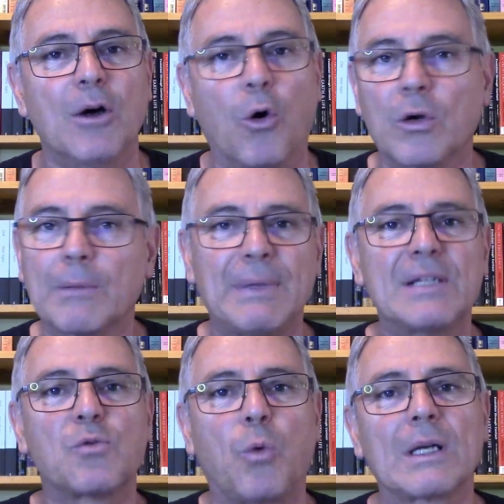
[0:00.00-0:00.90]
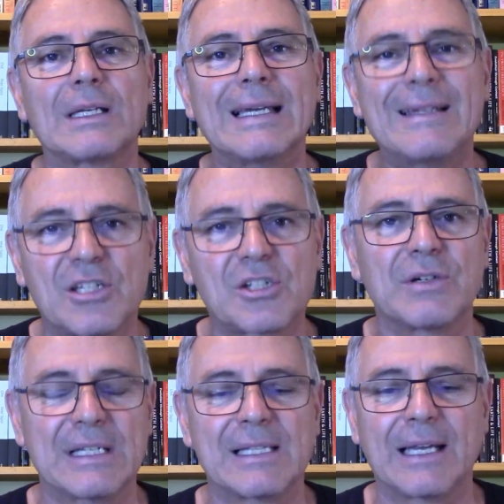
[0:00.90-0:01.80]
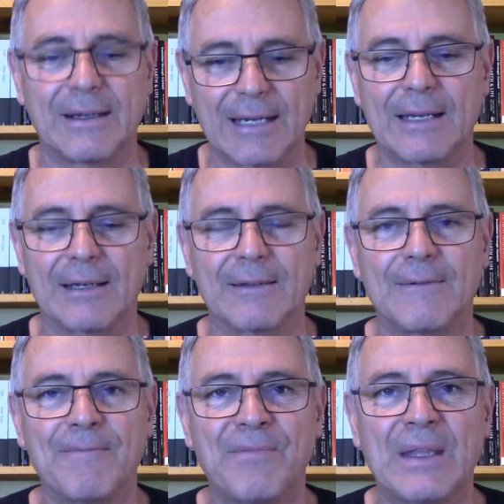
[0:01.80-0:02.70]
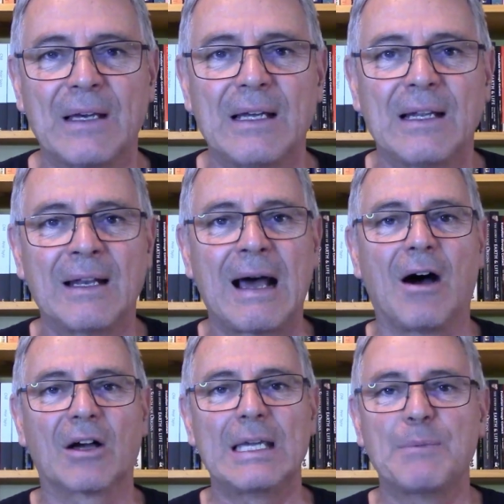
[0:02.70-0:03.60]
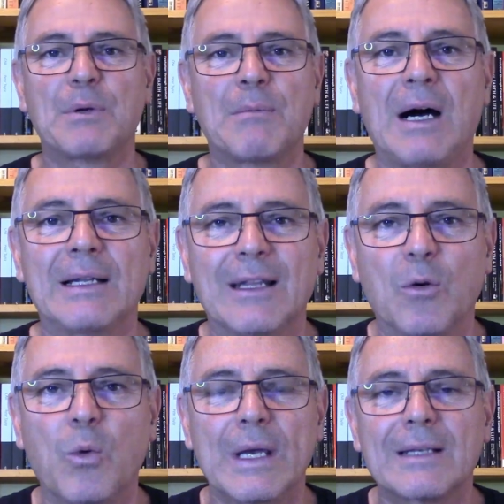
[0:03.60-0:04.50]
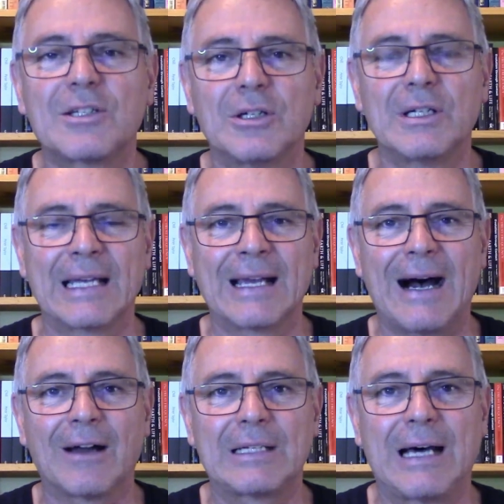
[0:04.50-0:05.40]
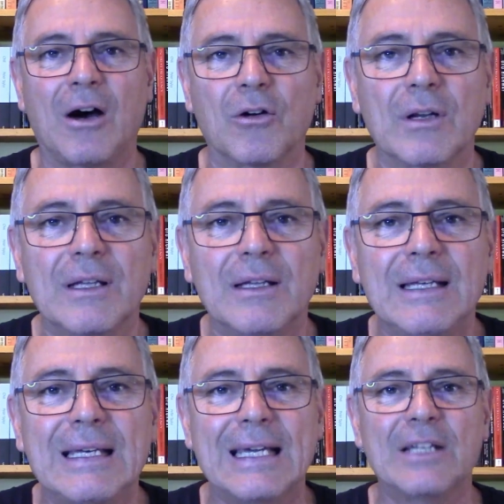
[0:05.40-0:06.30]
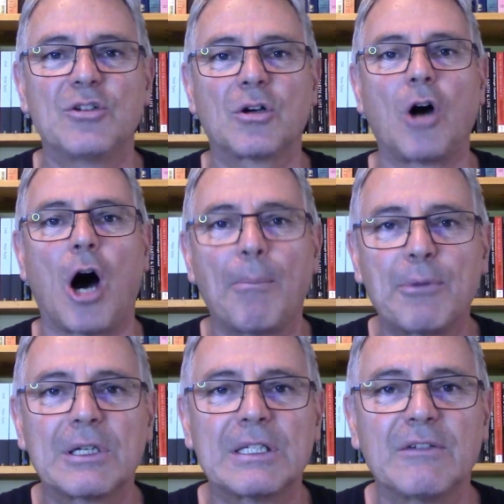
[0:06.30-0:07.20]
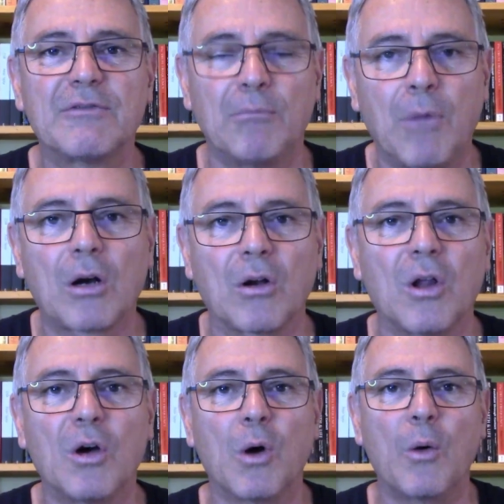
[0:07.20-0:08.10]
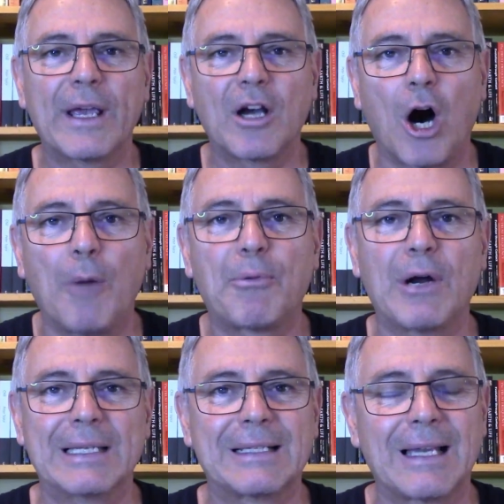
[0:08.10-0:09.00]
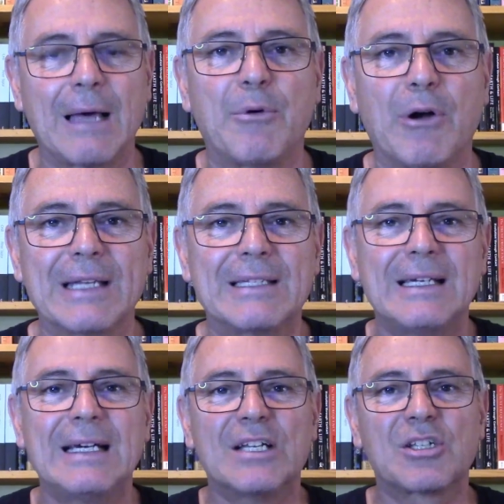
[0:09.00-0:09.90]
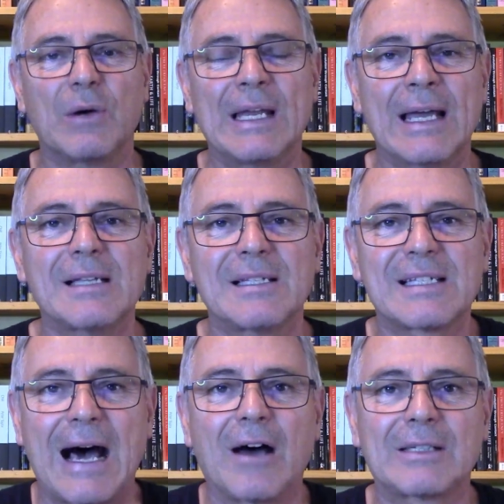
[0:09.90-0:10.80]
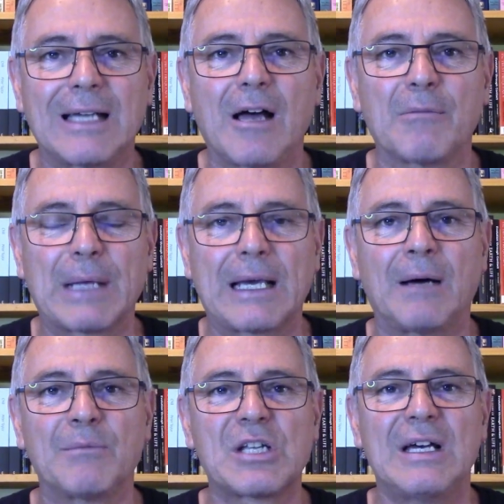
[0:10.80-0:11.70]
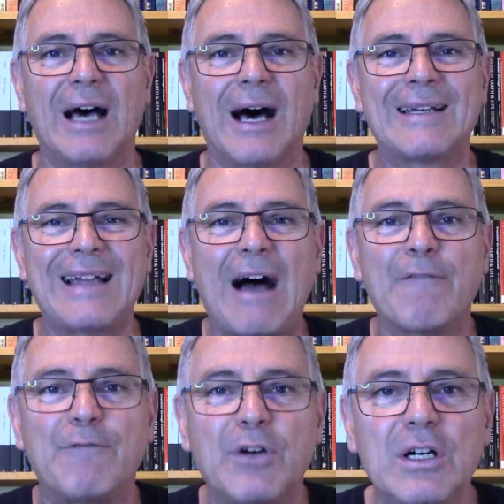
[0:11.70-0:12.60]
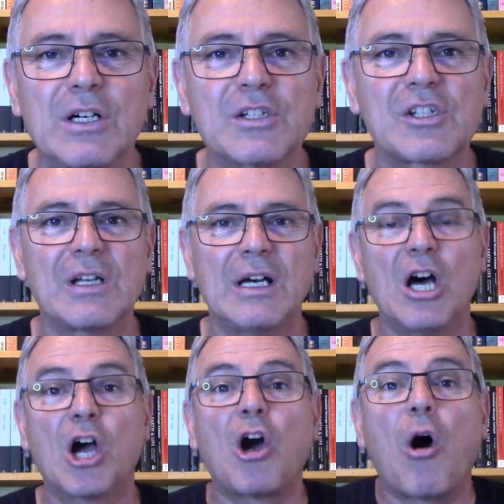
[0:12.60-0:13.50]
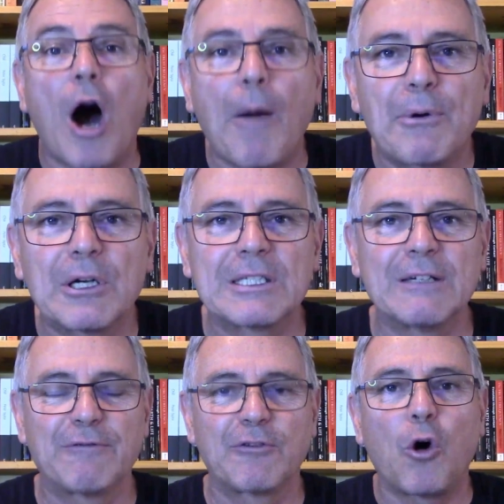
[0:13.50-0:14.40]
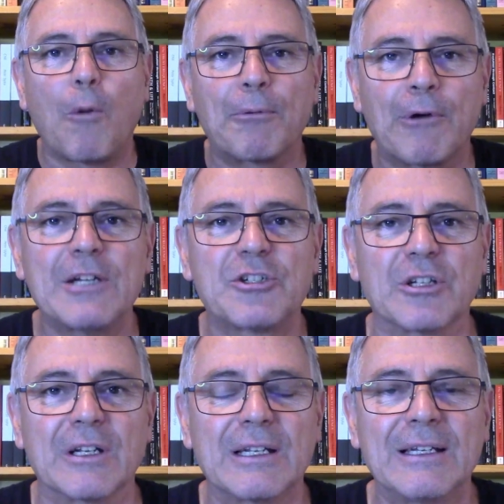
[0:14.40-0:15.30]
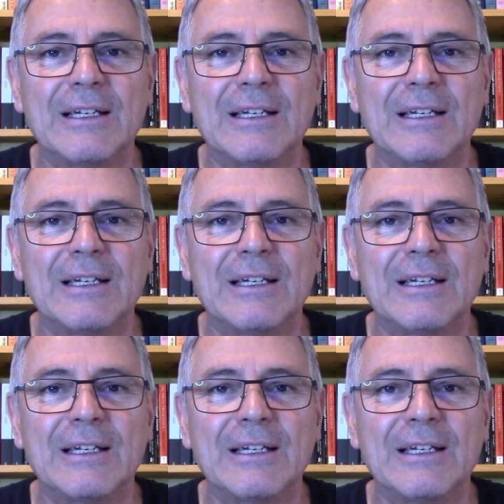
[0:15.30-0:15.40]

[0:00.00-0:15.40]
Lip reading: All depends what industries they're in. Now, keep in mind that we're turning our town into a cooperative model where we cooperate, collaborate. So in essence, our town becomes a diverse cooperative corporation